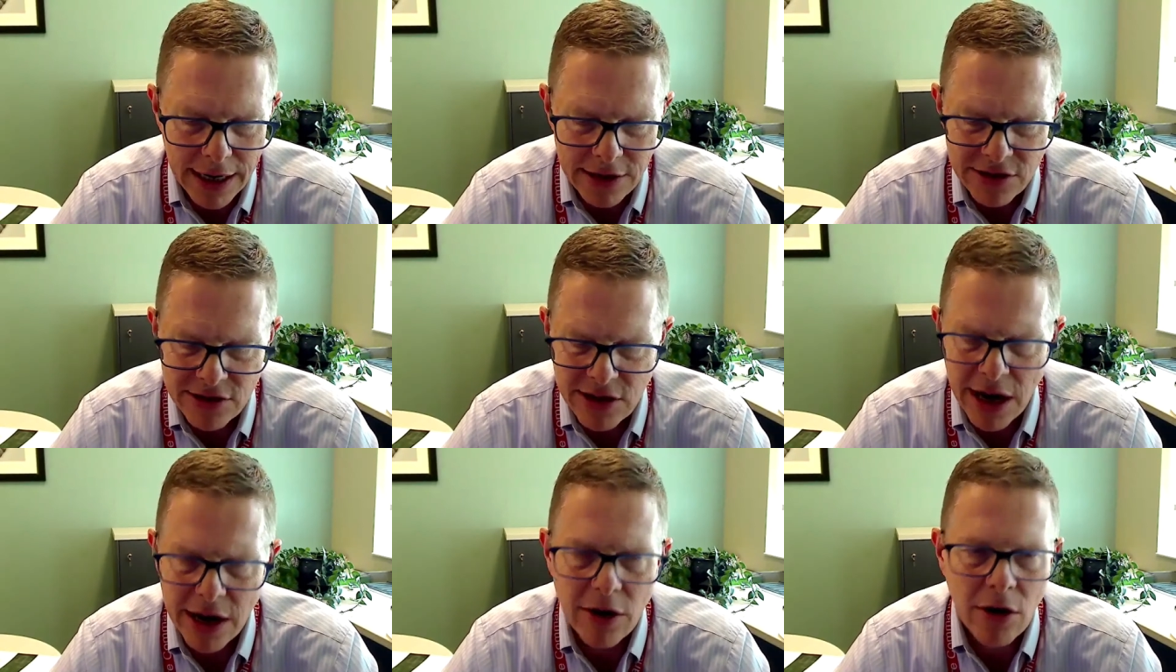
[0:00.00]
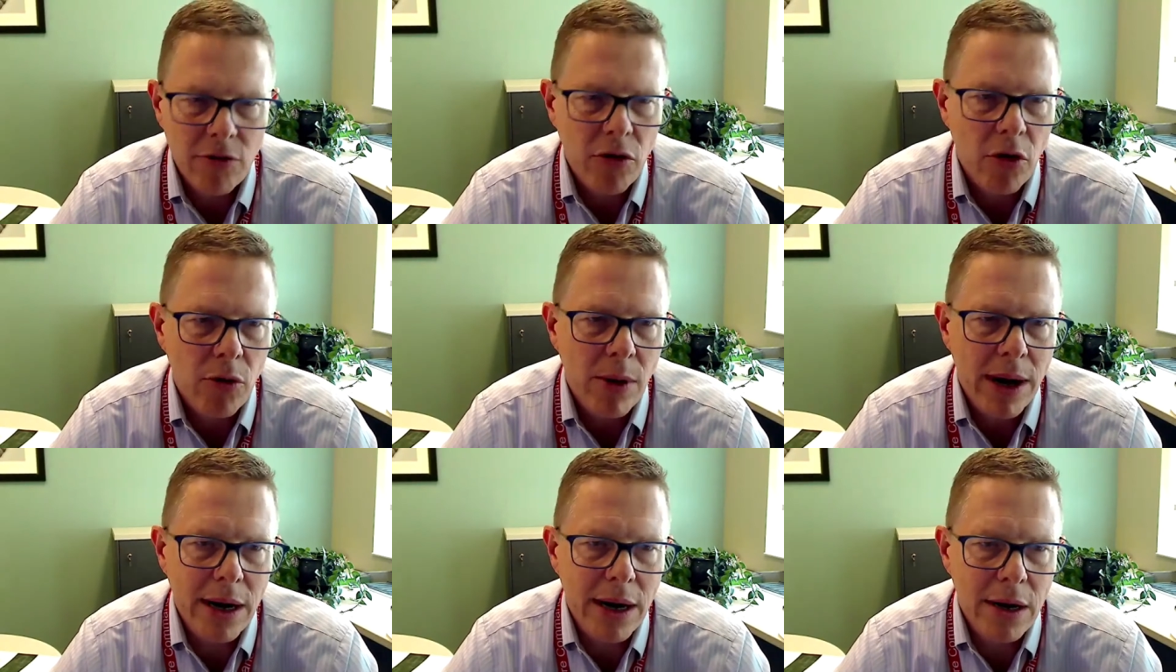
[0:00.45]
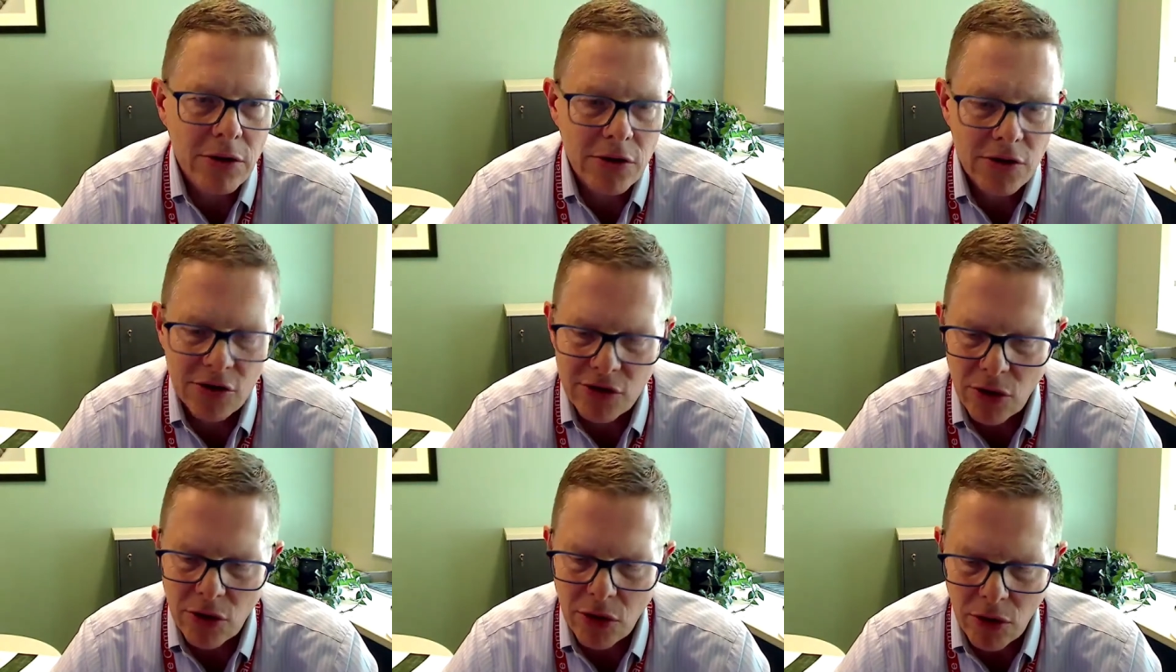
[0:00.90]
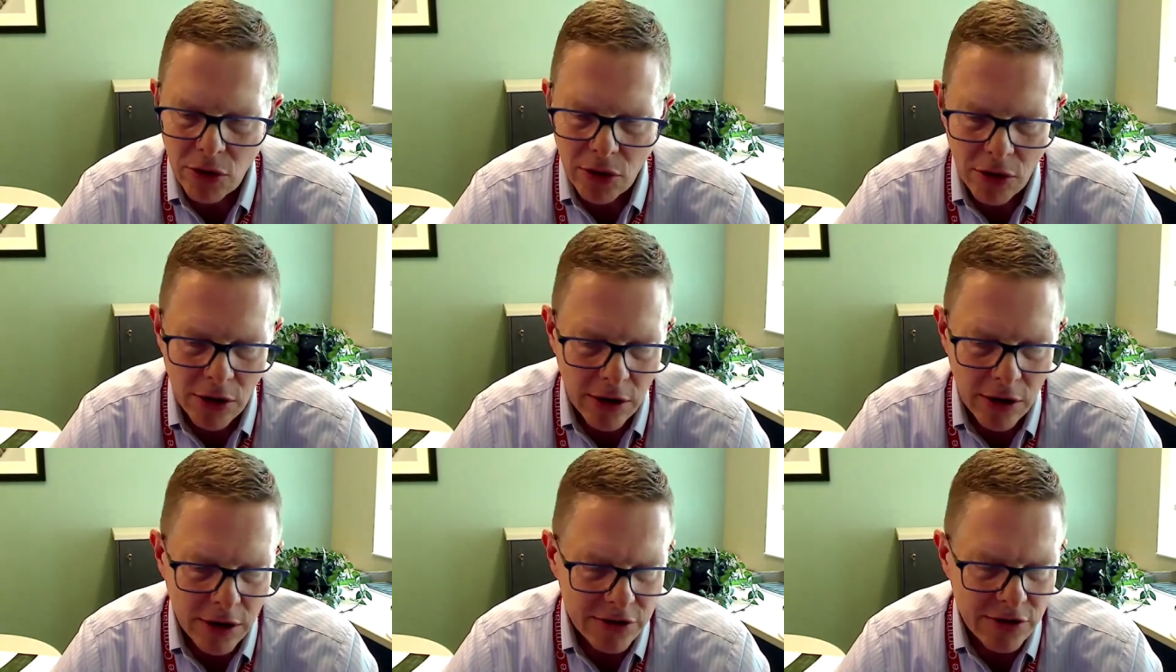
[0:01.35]
sign over rounds
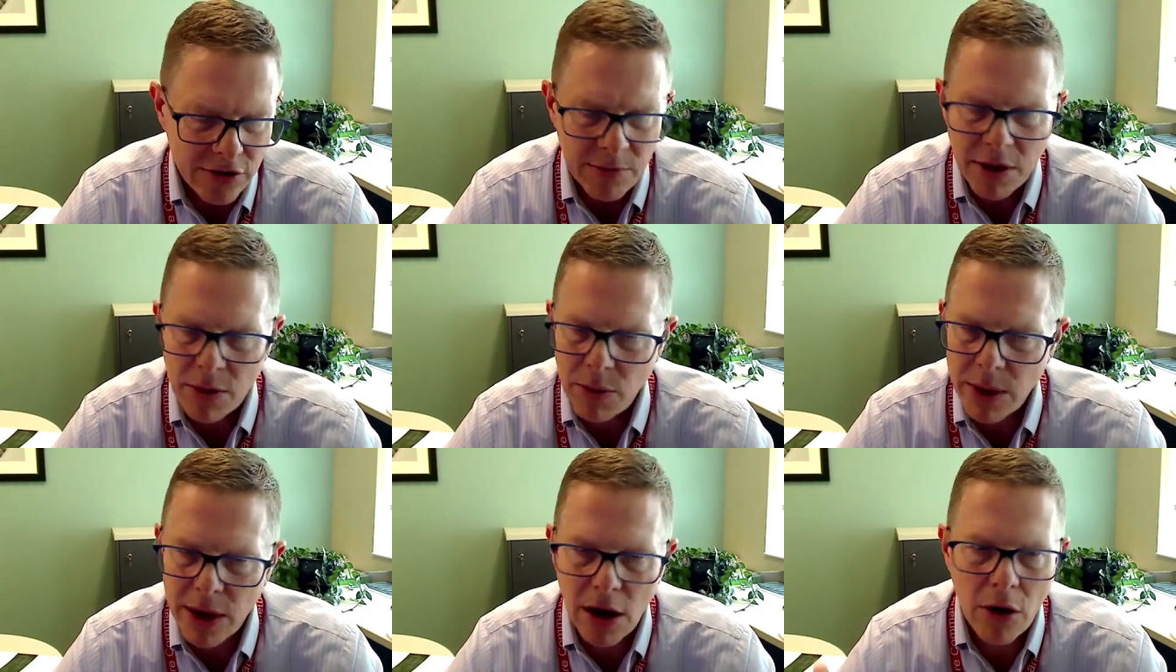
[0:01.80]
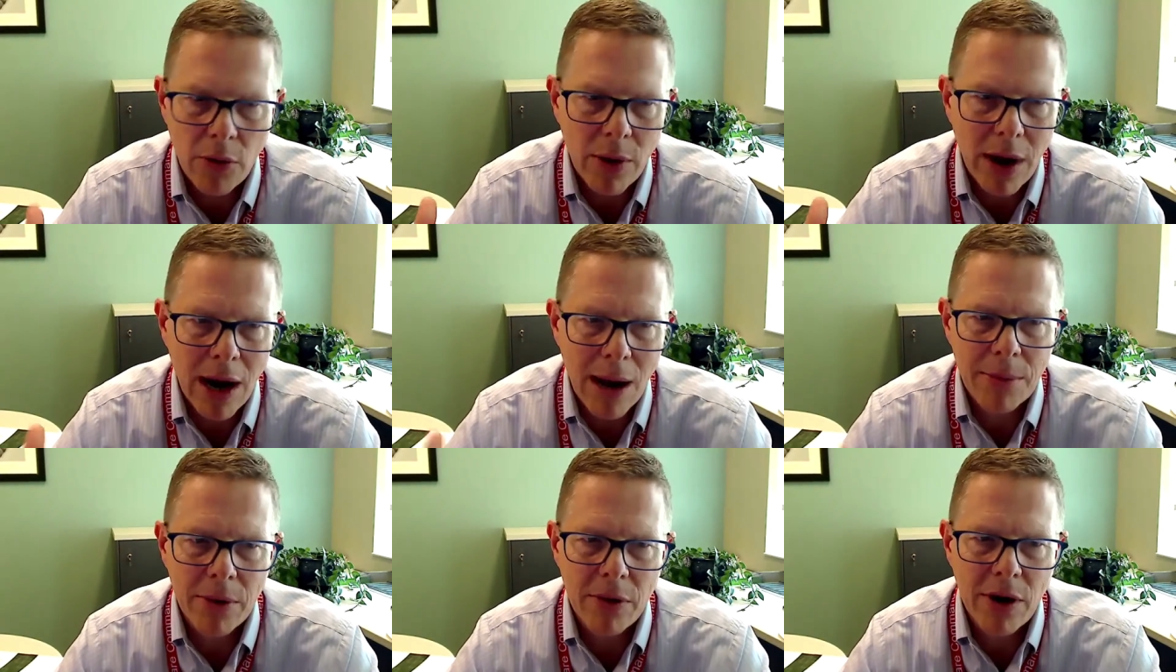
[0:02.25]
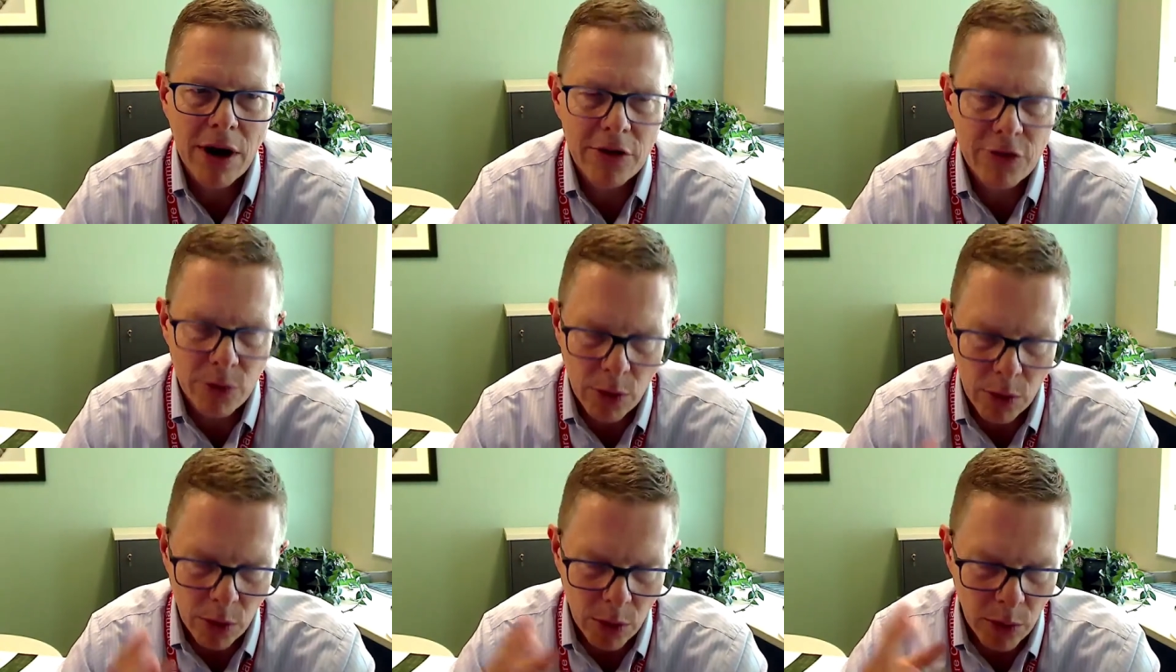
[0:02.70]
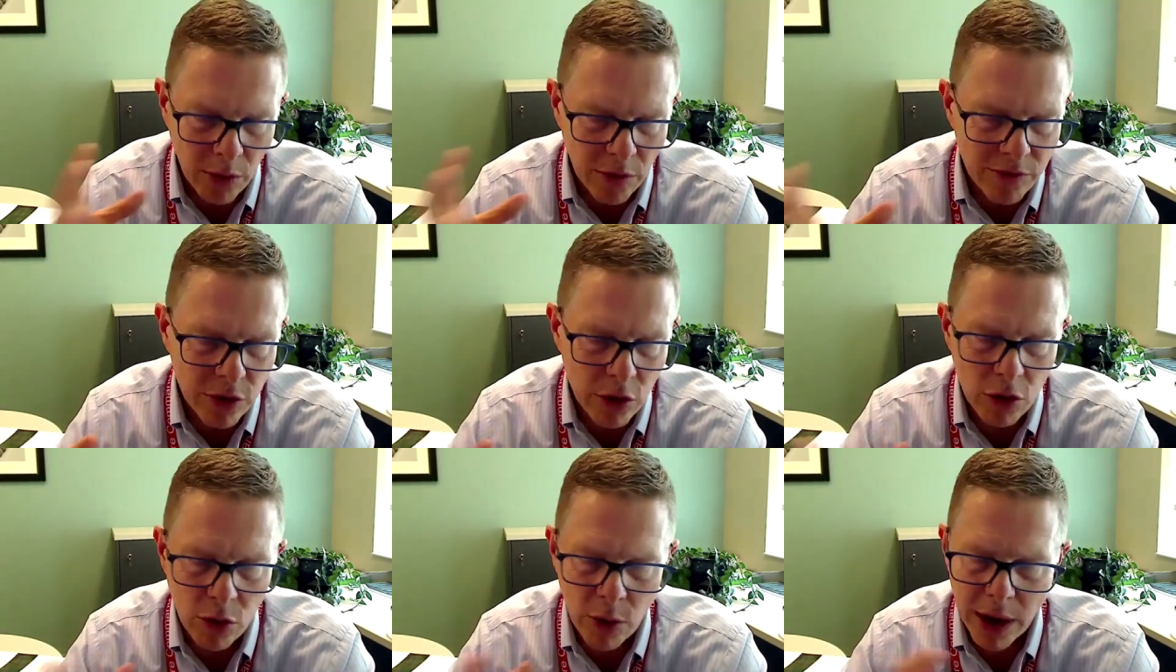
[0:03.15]
or something we call rapid rounds where we'll
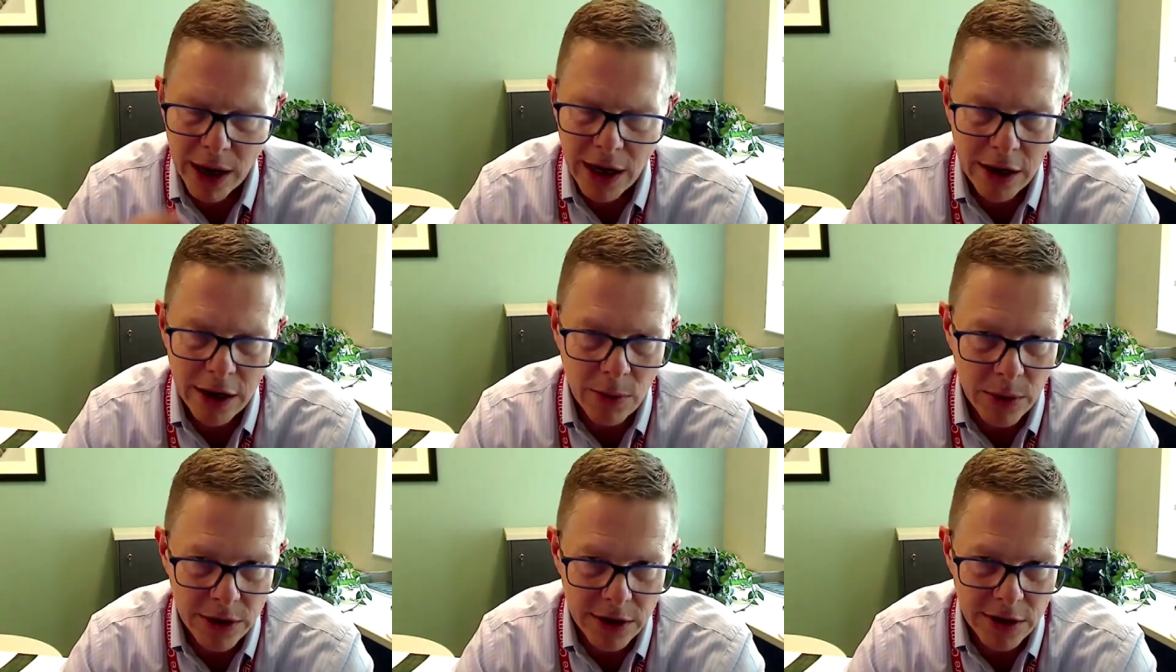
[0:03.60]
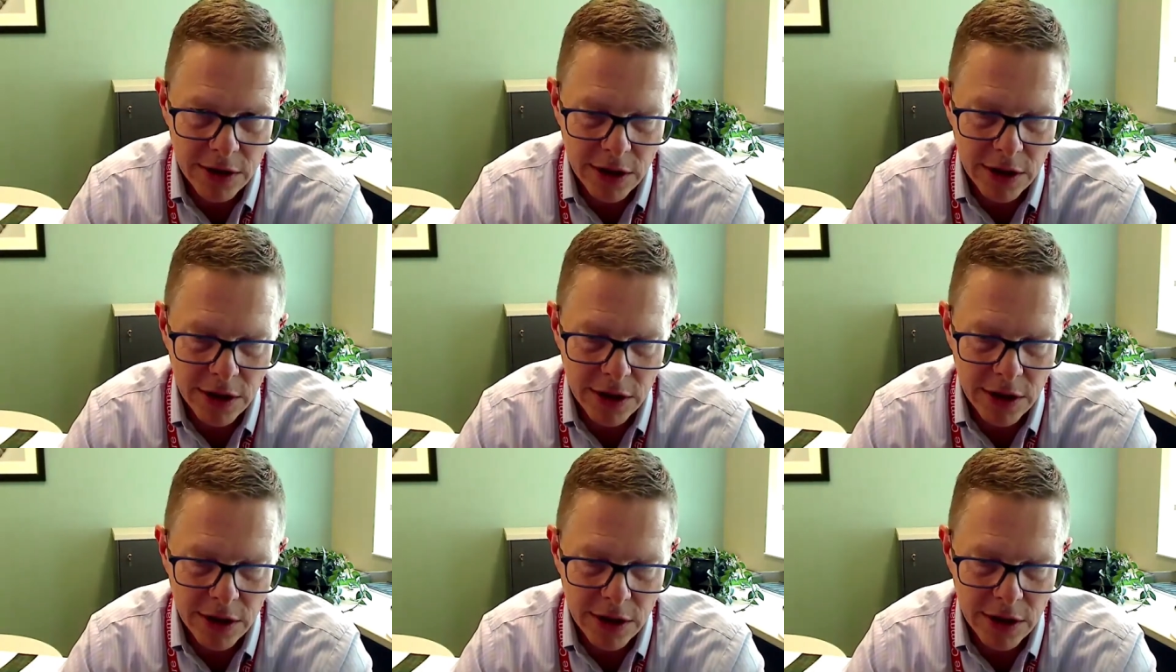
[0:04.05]
review quickly with